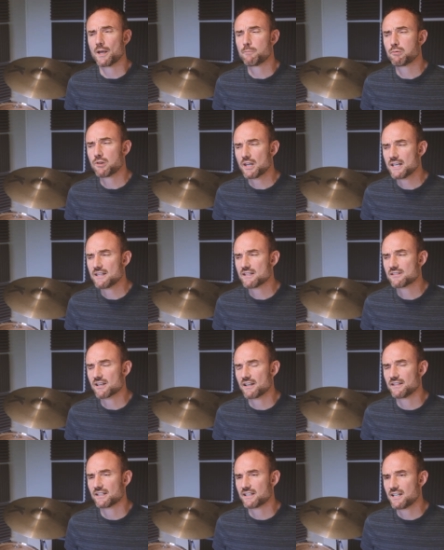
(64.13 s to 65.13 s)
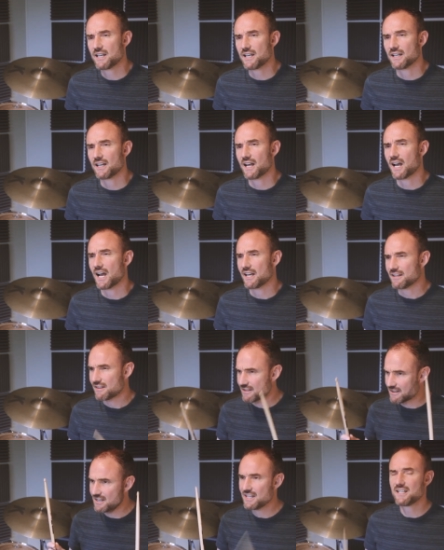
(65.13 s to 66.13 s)
I play this on the kit, I
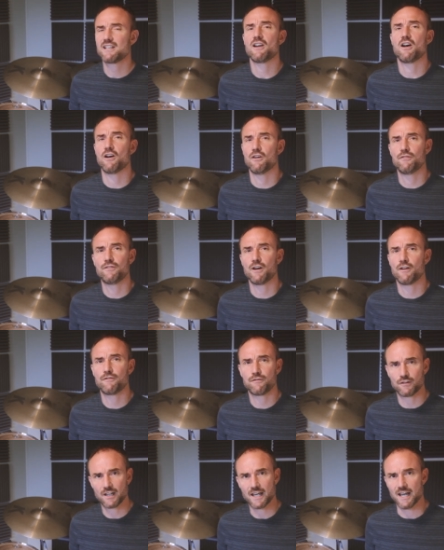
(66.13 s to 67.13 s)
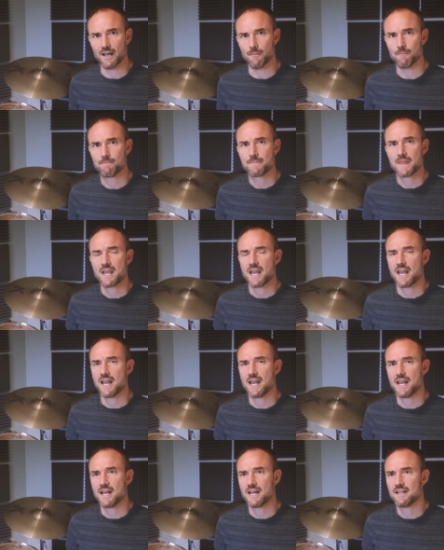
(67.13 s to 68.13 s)
think of a flam.
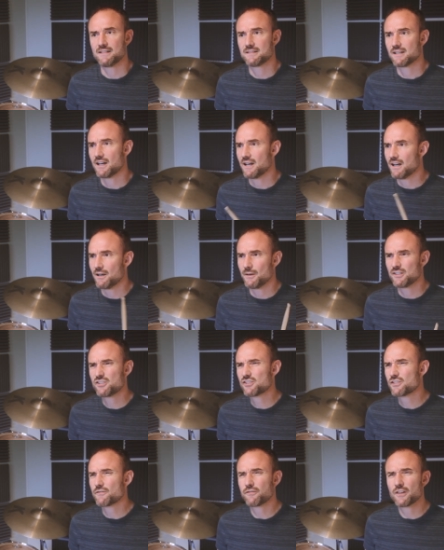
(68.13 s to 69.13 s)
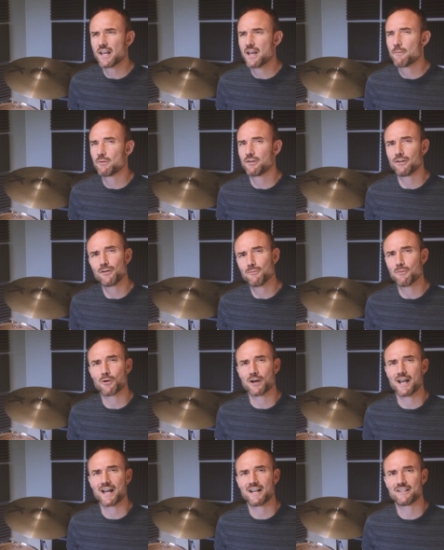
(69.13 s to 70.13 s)
And it's just a flam with a little
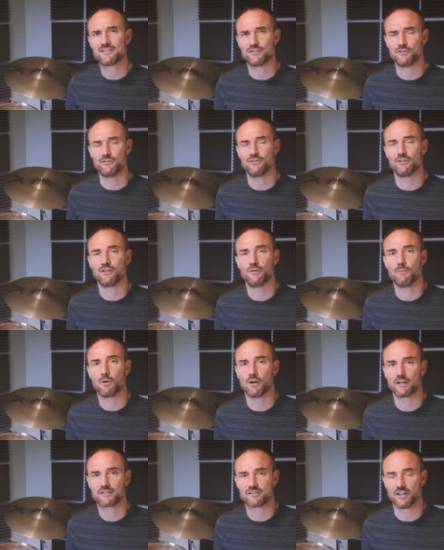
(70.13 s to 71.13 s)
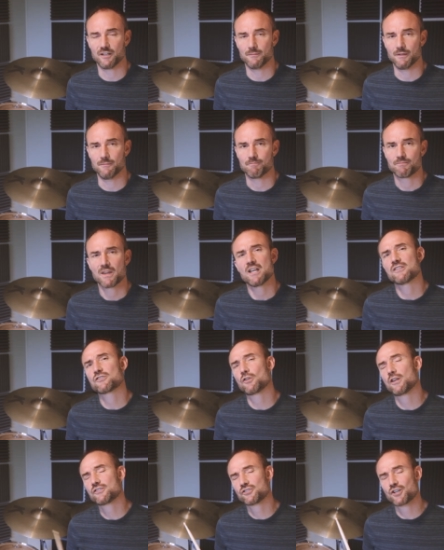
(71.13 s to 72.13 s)
more attitude and a little more excitement.
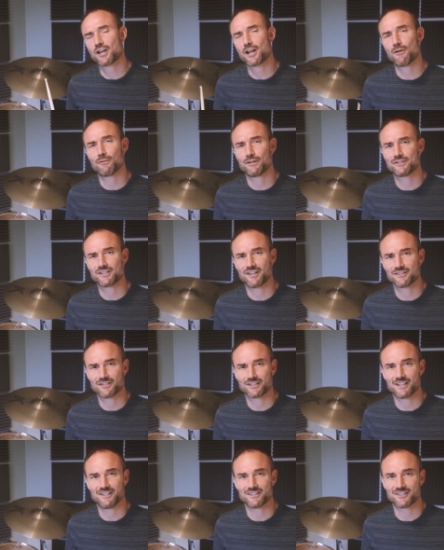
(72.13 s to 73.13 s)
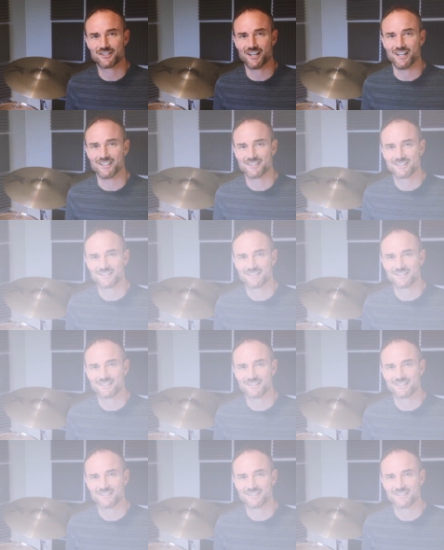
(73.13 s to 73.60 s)
So let's check out what it sounds like on the set.